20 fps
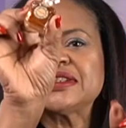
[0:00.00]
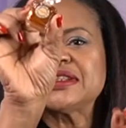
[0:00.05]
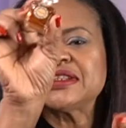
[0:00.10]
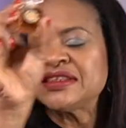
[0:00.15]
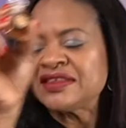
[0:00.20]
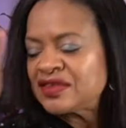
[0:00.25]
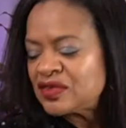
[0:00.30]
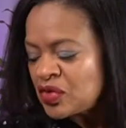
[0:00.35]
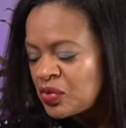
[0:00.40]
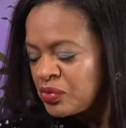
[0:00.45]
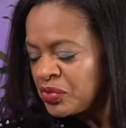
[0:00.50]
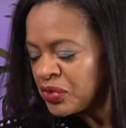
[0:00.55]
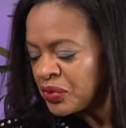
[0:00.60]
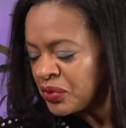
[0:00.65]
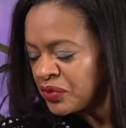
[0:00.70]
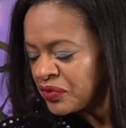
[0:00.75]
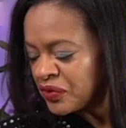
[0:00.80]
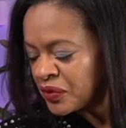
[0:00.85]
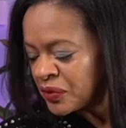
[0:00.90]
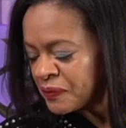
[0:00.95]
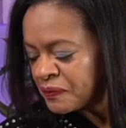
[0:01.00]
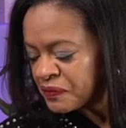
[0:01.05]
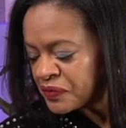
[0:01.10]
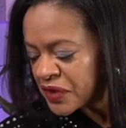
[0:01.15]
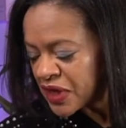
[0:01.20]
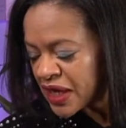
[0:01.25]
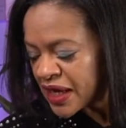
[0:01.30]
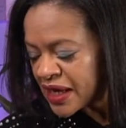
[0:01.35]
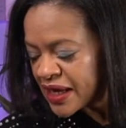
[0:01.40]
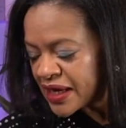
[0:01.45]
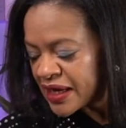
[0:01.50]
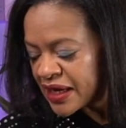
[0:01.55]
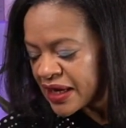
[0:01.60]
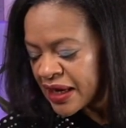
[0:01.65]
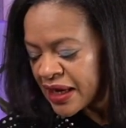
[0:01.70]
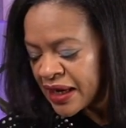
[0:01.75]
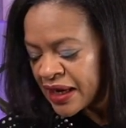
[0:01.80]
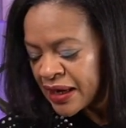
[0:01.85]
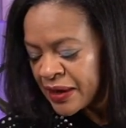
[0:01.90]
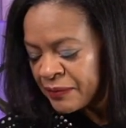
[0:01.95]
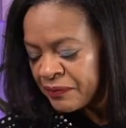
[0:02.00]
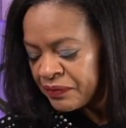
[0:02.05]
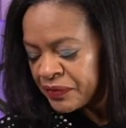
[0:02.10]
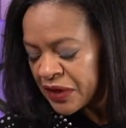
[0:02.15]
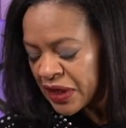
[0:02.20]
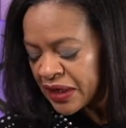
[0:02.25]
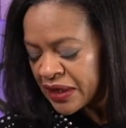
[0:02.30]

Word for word: It's so beautiful. Um,